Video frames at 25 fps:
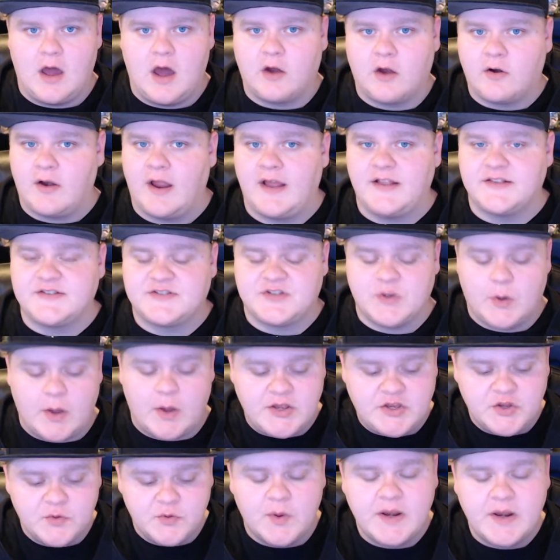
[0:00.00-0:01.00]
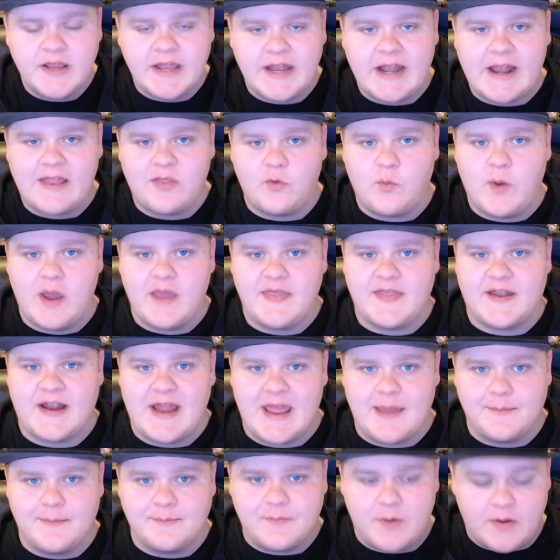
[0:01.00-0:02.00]
right, so I do want to get out of the way that I
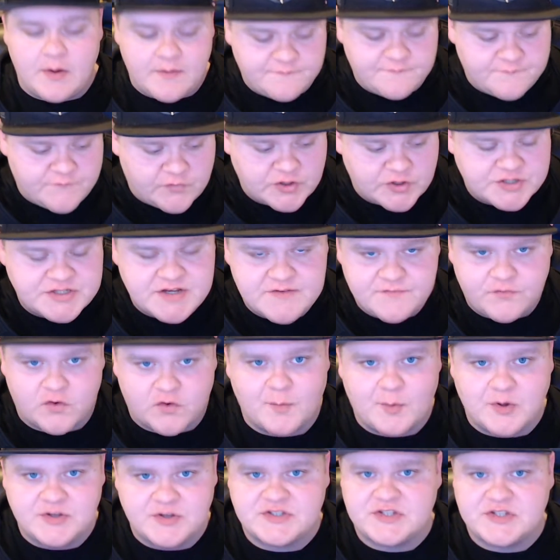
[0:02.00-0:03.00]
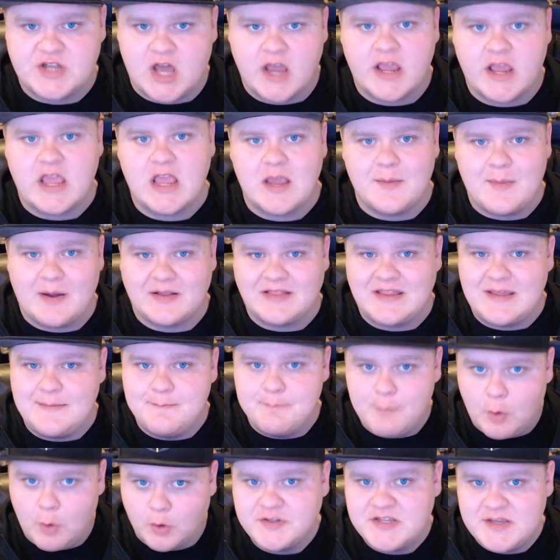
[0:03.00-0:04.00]
am first and foremost talking about the
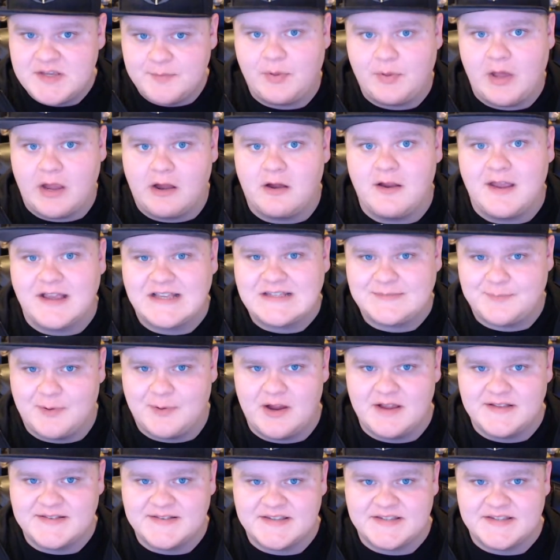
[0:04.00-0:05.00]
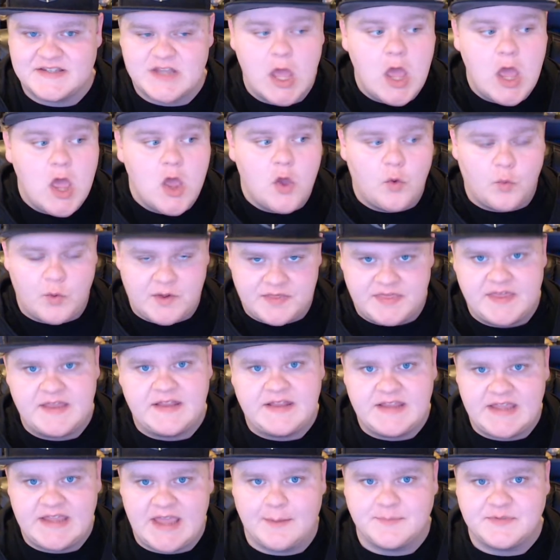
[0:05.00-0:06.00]
multiplayer experiences within
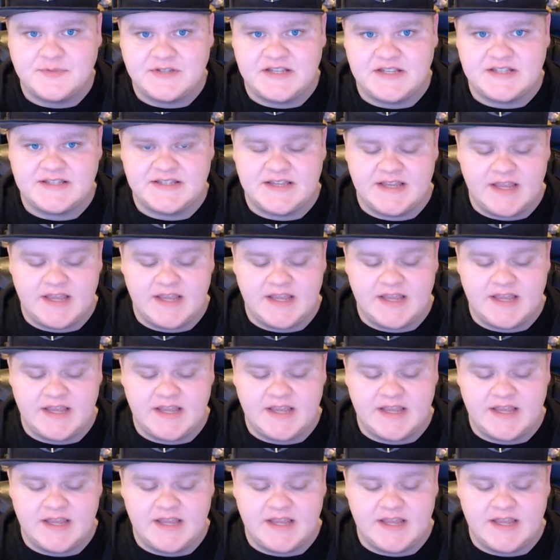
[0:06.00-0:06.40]
the MCC.